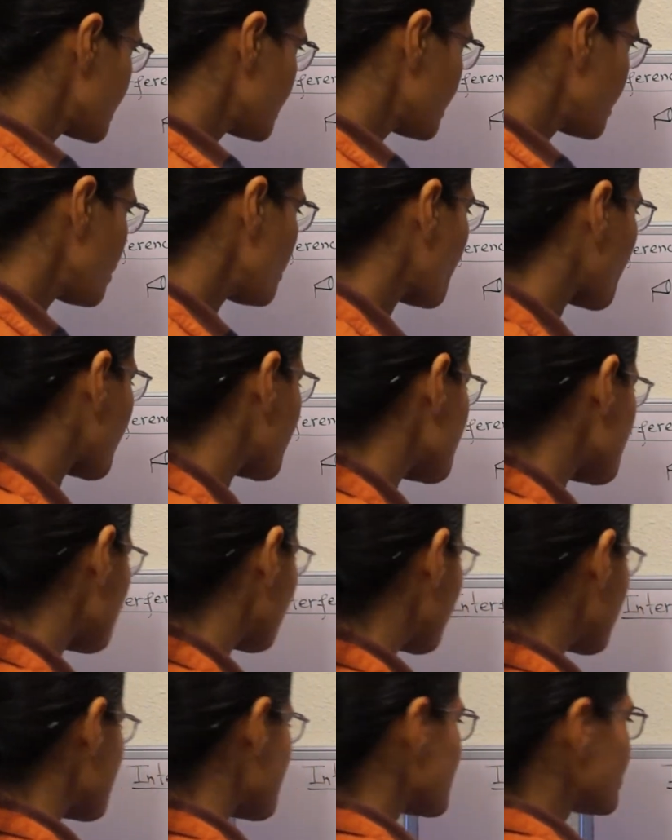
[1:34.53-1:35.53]
Okay, so
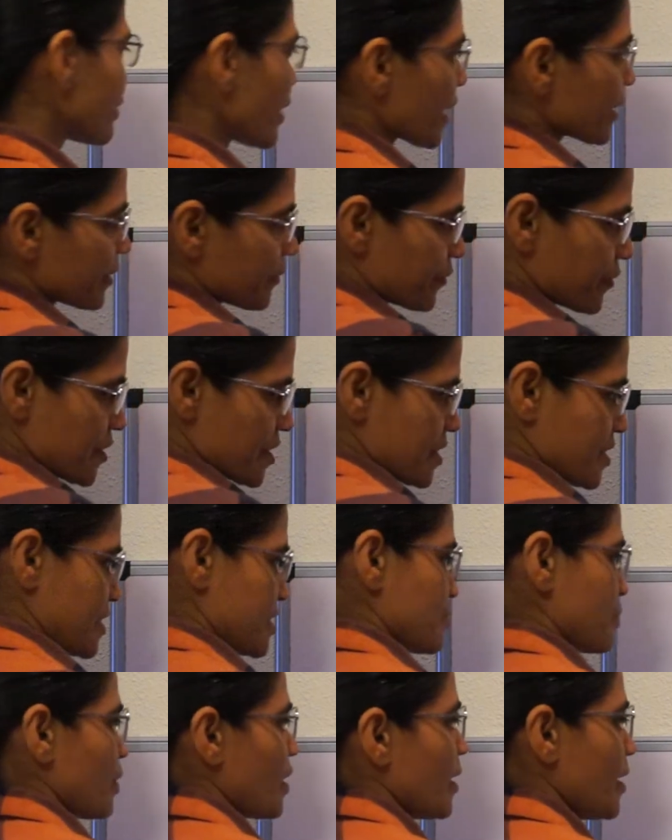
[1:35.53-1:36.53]
let's look at the
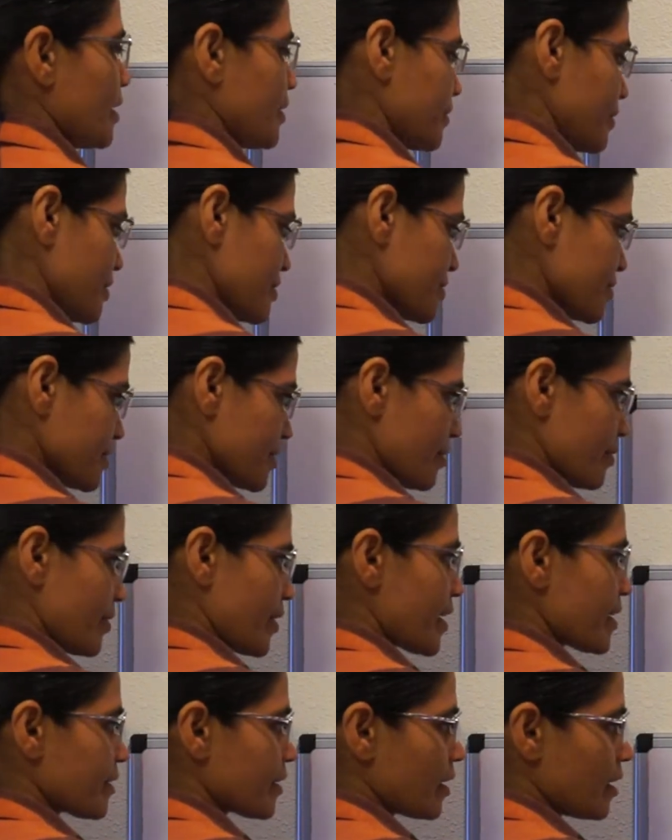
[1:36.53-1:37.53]
physics behind this,
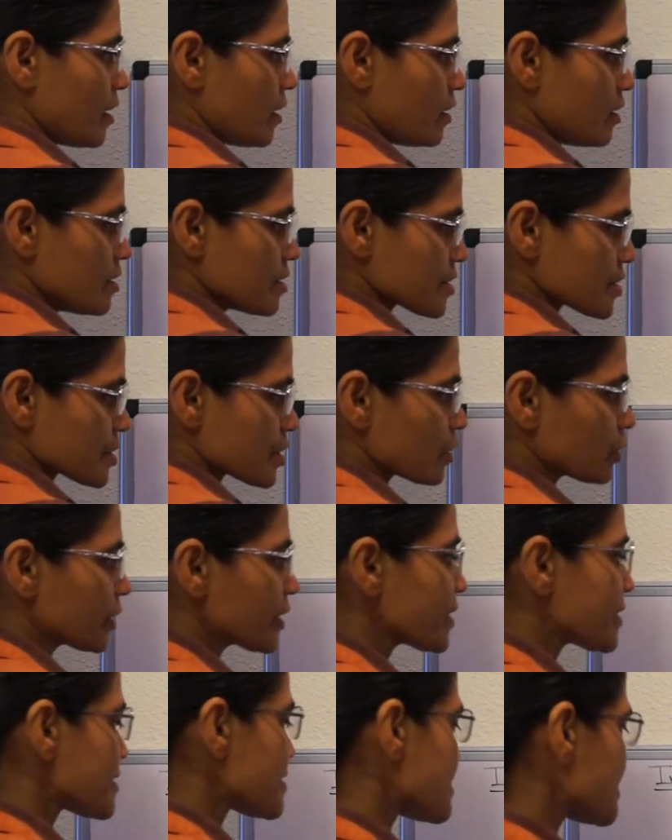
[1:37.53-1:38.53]
alright? So
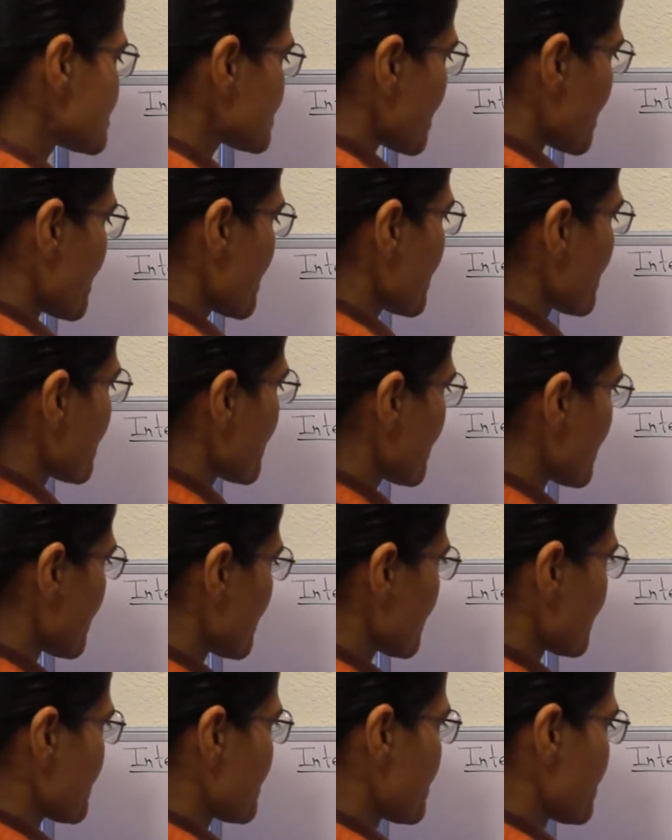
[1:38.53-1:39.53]
let us
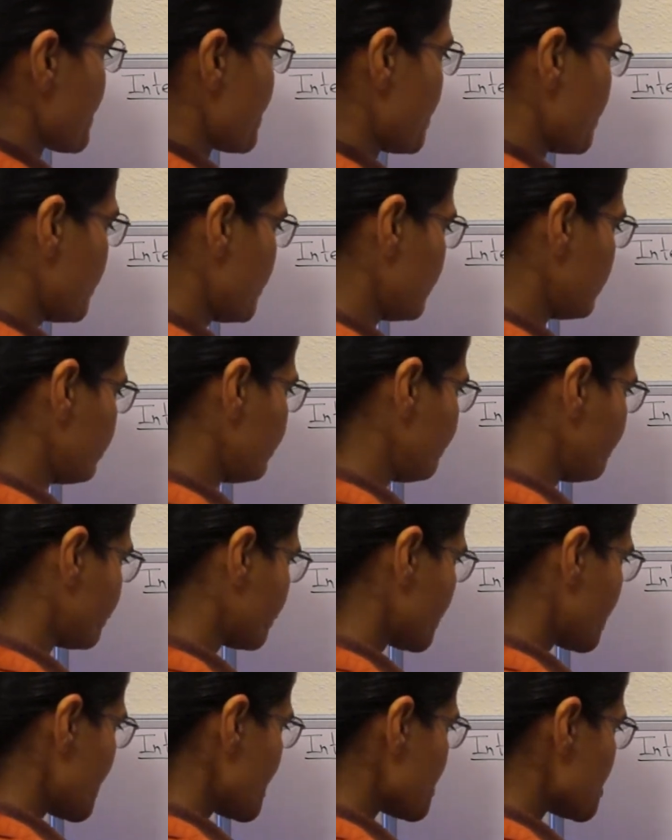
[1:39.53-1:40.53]
say,
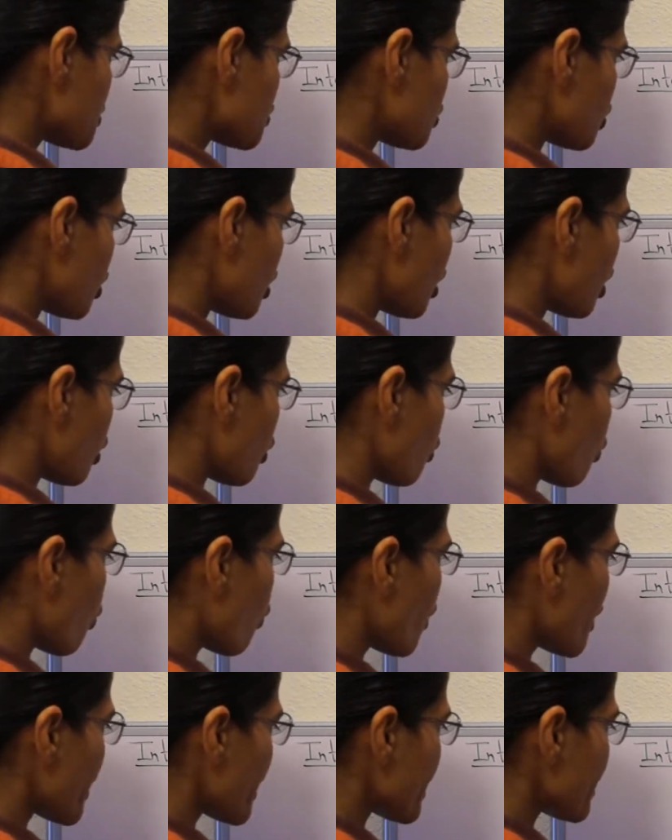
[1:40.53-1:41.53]
let's draw a
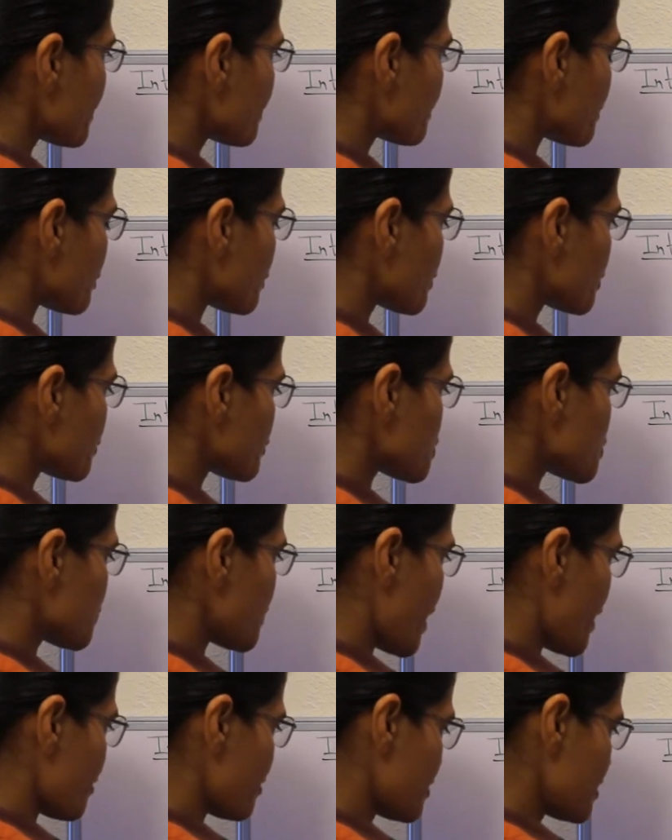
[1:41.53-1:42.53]
wave produced
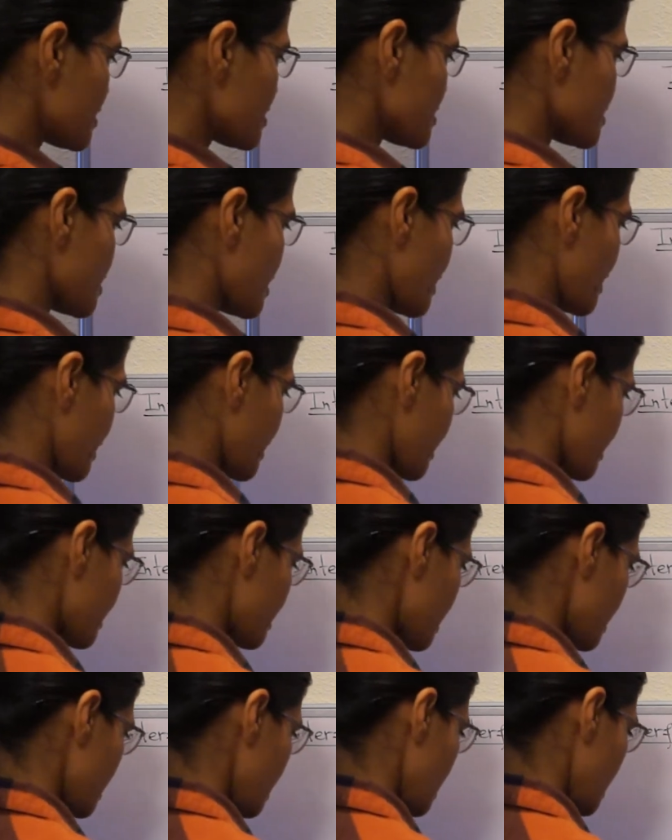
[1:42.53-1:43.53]
by this guy
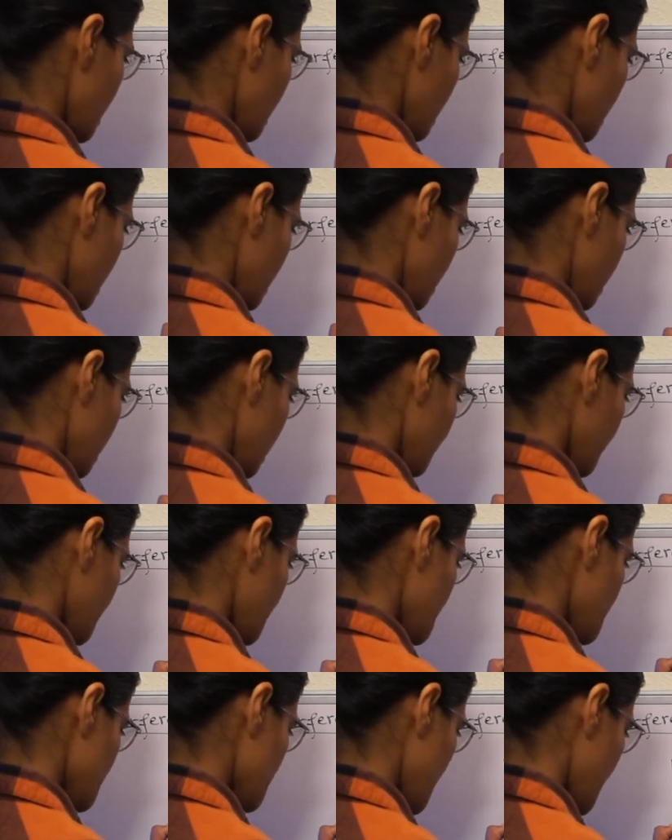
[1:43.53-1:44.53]
here. I'm going
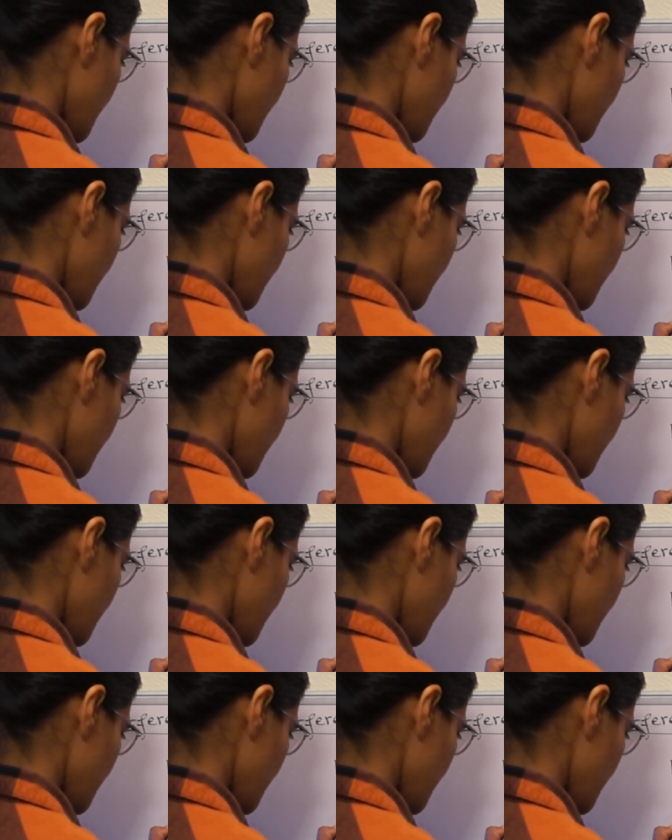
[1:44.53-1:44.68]
to start